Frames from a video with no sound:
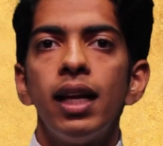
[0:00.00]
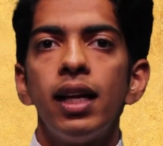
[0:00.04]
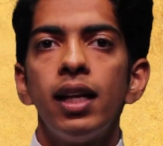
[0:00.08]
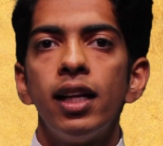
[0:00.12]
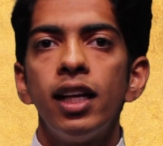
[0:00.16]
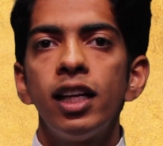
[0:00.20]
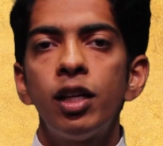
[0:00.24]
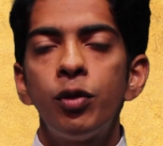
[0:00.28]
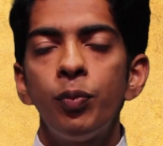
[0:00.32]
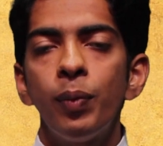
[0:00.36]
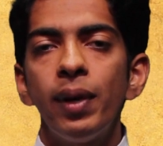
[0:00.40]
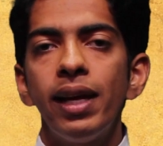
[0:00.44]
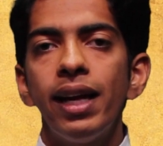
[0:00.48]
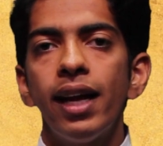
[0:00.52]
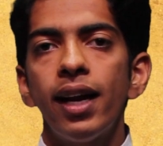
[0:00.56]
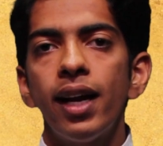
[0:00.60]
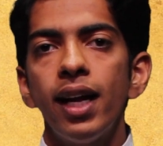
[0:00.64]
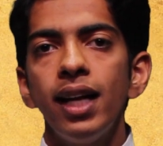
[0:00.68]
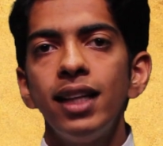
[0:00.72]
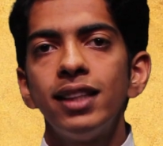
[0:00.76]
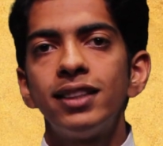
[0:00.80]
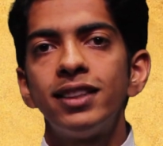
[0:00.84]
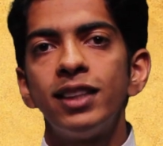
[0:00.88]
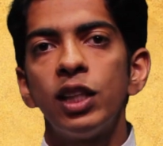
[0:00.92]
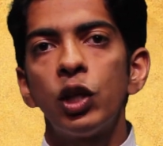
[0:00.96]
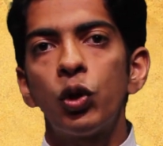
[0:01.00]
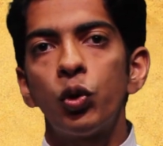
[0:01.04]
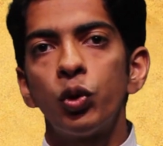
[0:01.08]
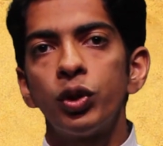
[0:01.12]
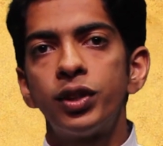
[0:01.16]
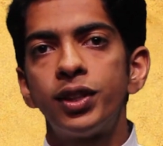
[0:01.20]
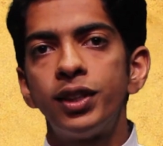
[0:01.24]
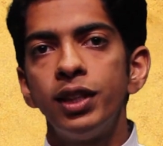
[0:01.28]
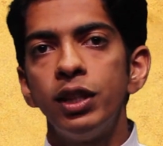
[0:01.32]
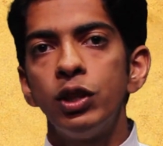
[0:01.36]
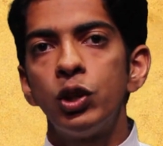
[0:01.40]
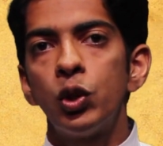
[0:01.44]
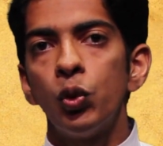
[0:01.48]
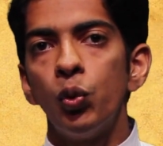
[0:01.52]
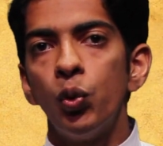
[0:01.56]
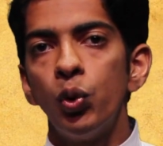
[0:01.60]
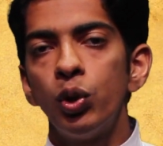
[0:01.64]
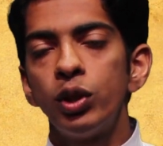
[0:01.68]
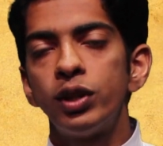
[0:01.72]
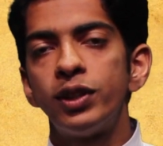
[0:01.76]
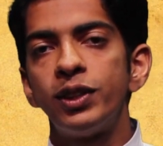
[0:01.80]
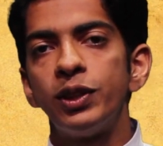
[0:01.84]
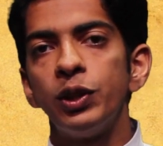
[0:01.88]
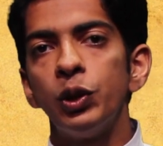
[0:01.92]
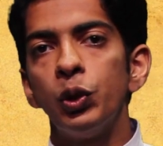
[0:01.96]
Let me arise a question
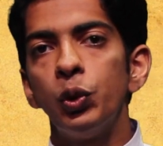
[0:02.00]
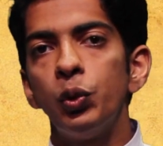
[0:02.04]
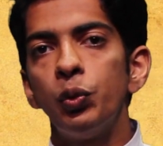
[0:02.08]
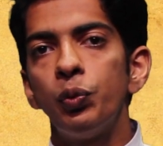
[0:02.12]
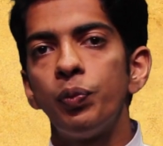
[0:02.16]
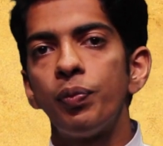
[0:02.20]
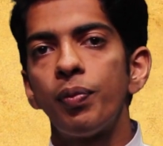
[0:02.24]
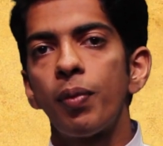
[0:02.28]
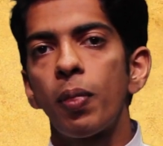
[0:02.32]
towards you.